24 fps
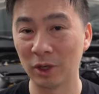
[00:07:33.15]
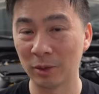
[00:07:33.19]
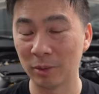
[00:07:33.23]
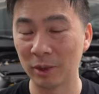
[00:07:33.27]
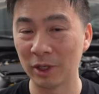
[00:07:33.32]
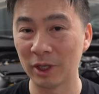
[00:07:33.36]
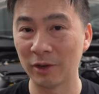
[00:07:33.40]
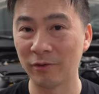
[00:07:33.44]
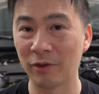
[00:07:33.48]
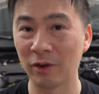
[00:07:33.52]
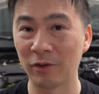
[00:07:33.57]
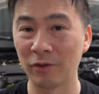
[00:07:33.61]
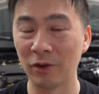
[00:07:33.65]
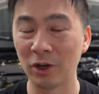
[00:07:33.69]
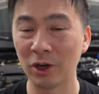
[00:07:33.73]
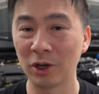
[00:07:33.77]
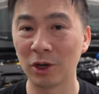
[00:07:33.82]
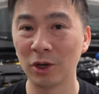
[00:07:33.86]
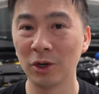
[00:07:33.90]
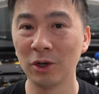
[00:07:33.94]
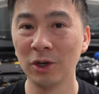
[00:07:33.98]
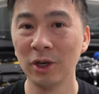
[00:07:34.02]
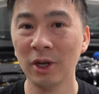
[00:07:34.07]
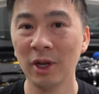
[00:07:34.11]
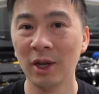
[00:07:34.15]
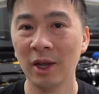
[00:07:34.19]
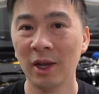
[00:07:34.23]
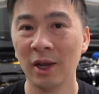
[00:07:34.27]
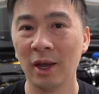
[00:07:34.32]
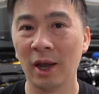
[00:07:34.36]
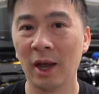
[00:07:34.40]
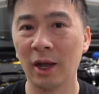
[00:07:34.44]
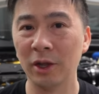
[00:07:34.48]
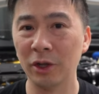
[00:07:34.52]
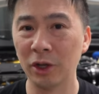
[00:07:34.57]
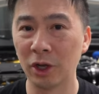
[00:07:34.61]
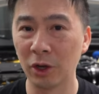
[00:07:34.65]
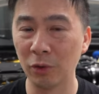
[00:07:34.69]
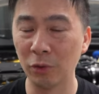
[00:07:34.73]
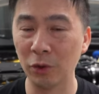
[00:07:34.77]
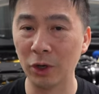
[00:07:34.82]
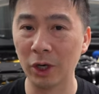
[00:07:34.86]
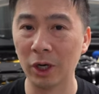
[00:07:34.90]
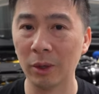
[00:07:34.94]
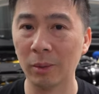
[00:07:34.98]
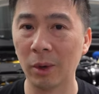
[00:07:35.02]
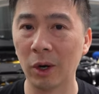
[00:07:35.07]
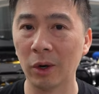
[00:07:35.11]
specific vehicle, and you can
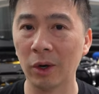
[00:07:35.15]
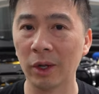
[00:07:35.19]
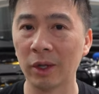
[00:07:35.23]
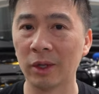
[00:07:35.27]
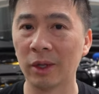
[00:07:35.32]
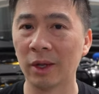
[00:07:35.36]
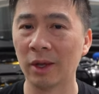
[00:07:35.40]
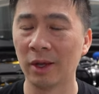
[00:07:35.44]
read about it.